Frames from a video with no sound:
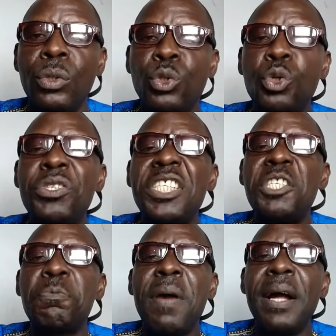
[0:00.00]
to
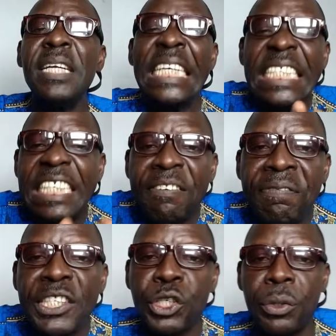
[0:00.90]
dispel
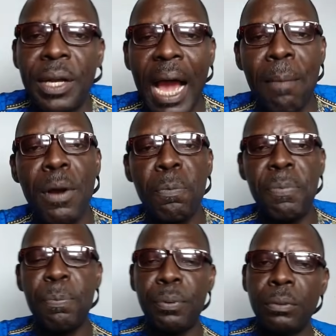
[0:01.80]
division among
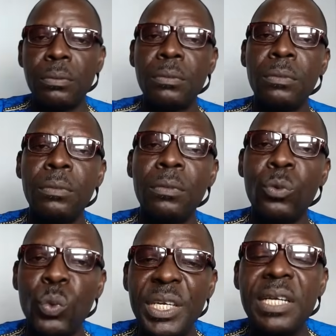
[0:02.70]
people
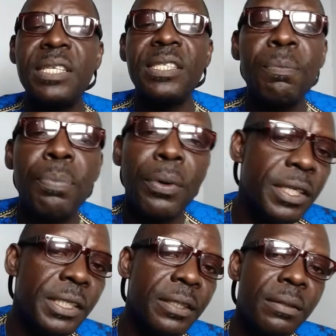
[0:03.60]
within the same polity.